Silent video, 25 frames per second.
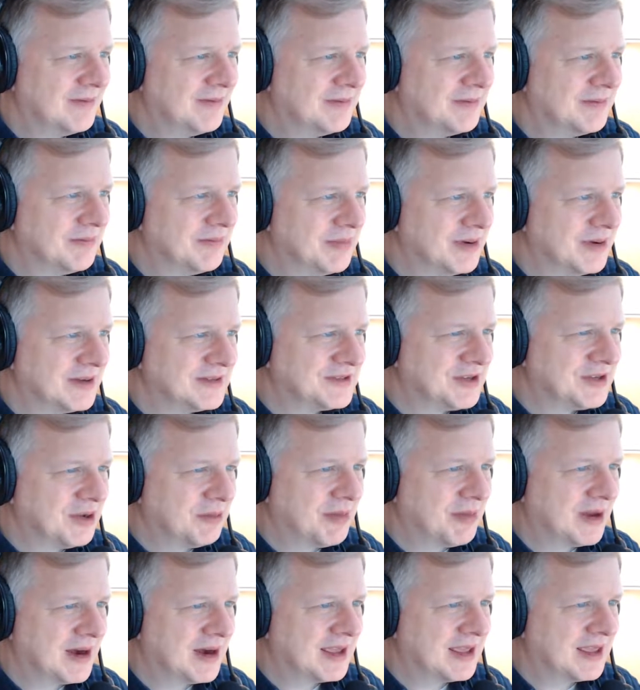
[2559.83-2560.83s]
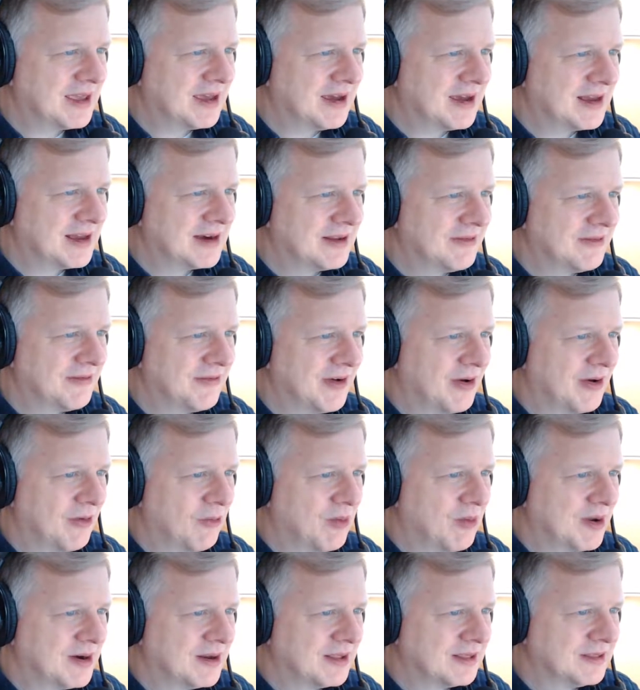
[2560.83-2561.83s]
But somebody kind of
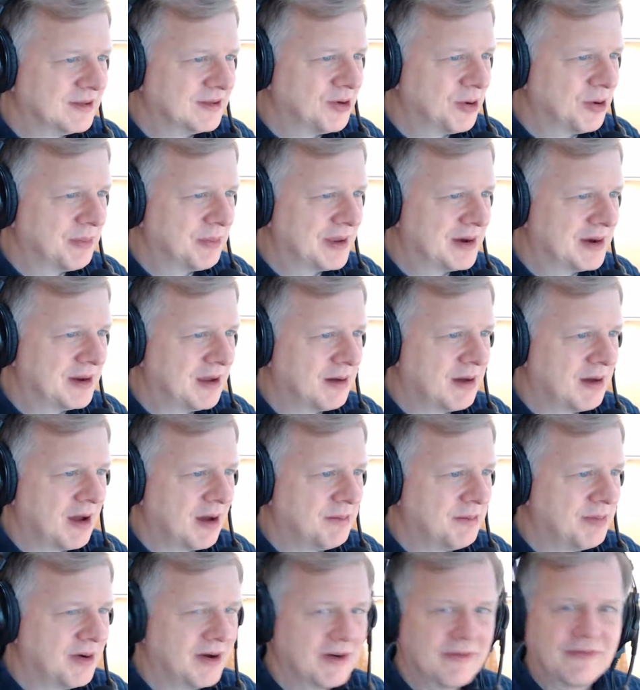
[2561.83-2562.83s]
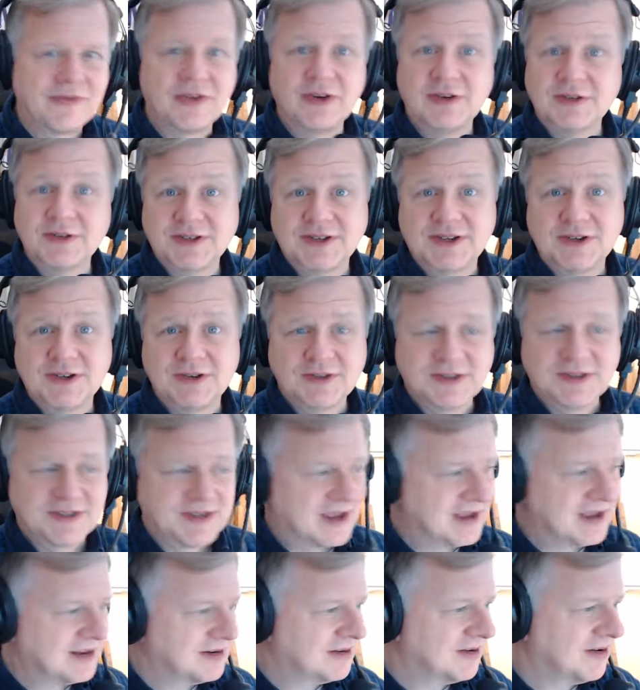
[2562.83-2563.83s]
went a little bit above their skill
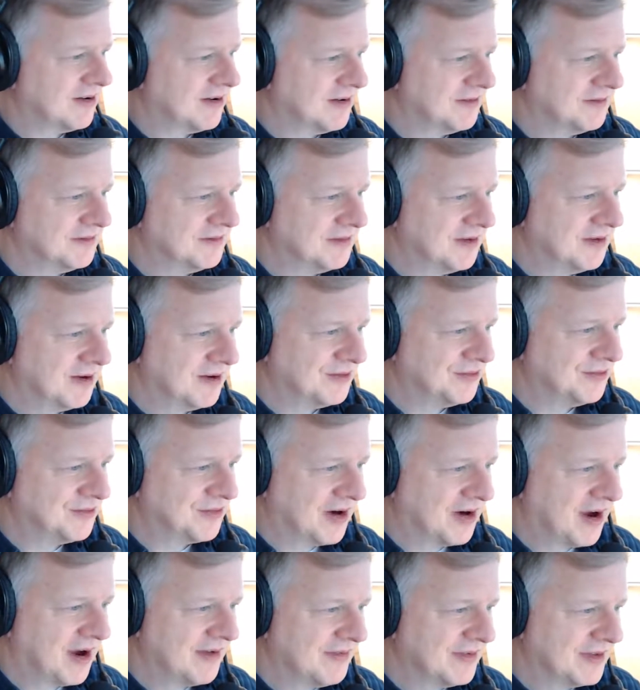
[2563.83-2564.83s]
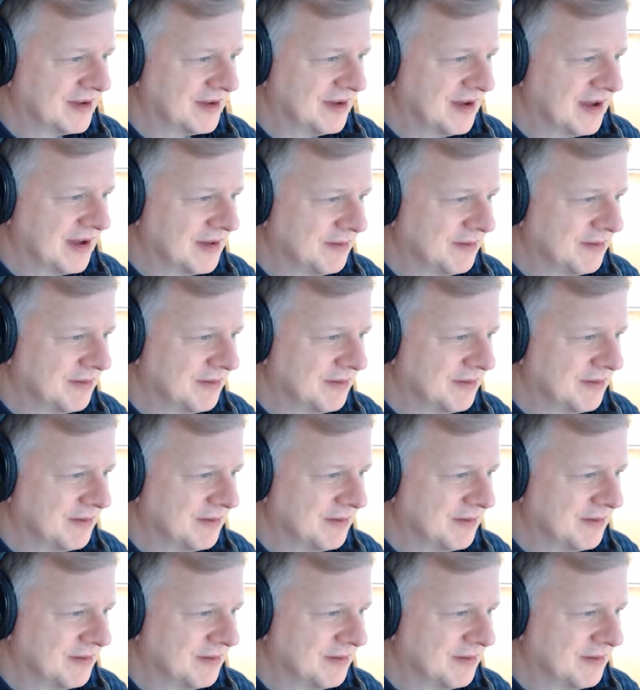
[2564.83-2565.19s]
set on driving, I